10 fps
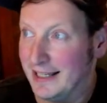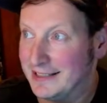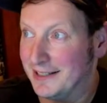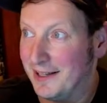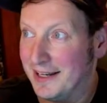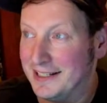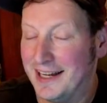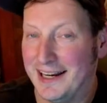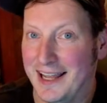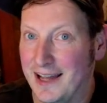That's a lot of
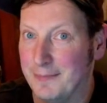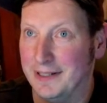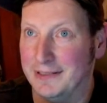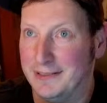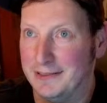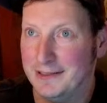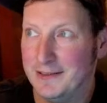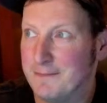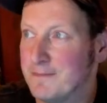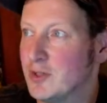dynamic.
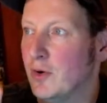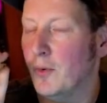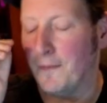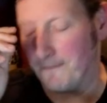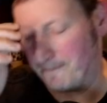So...